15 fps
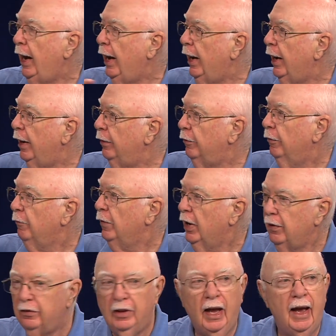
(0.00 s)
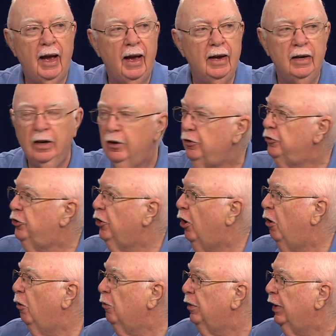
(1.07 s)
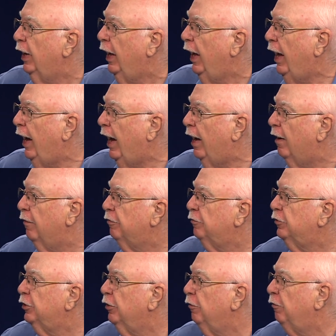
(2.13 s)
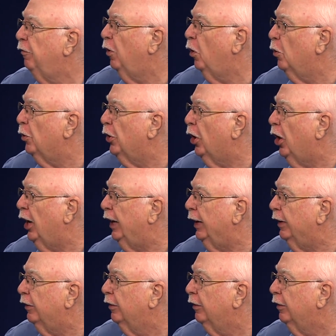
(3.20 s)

And they don't have to vote on it.